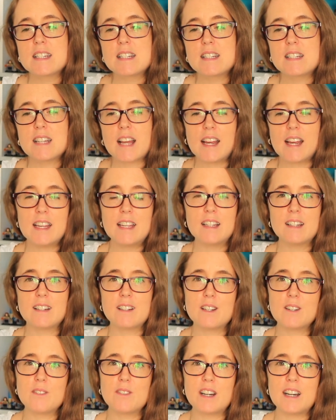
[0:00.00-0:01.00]
taken
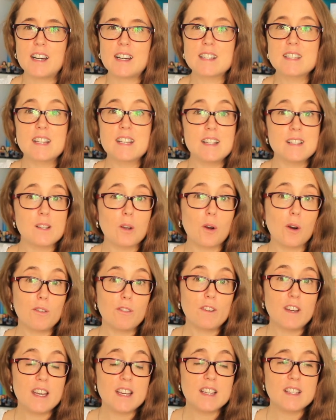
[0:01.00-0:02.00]
over as his
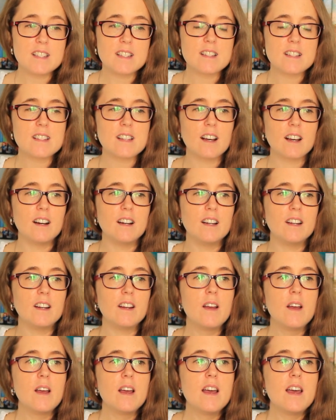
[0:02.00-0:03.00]
office,
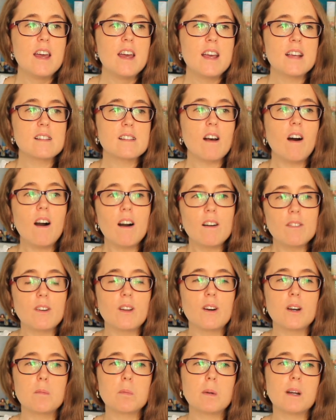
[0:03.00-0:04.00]
so it's half
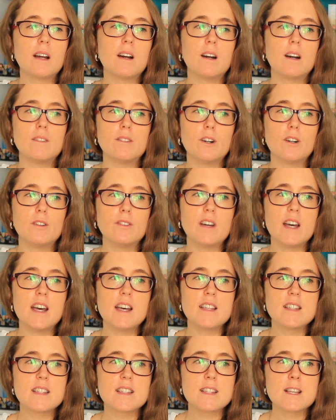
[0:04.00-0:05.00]
library, half
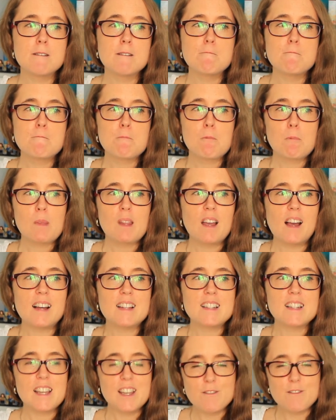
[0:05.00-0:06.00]
office.
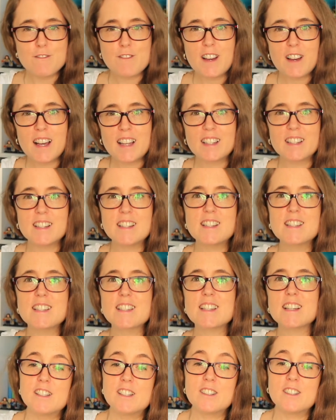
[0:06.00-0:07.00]
And in
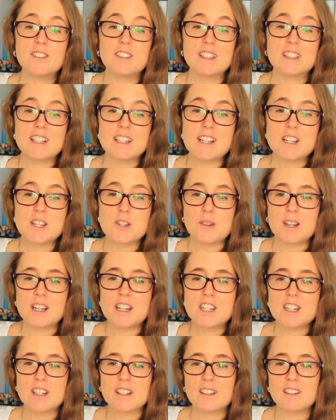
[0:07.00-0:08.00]
fairness, during the
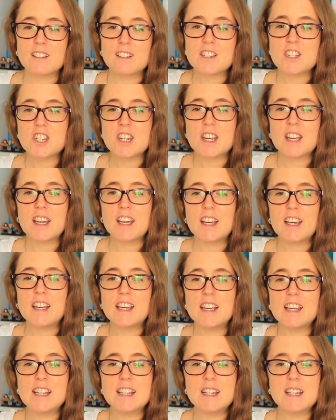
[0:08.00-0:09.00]
situation last year,
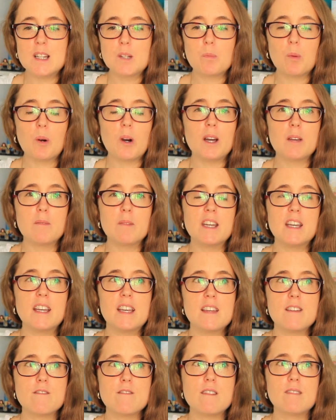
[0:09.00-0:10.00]
he did buy
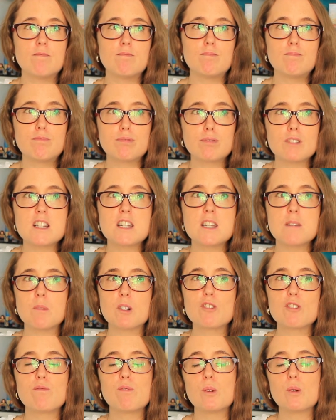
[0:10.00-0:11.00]
me pretty
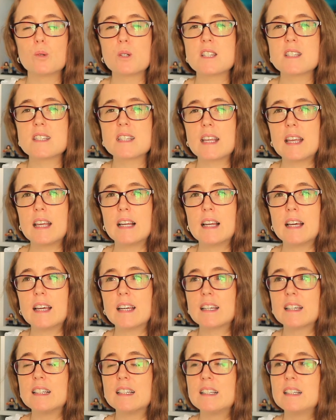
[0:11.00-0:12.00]
much floor to
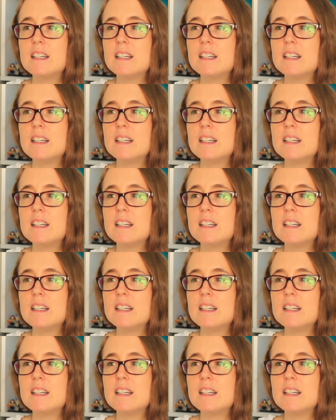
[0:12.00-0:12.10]
ceiling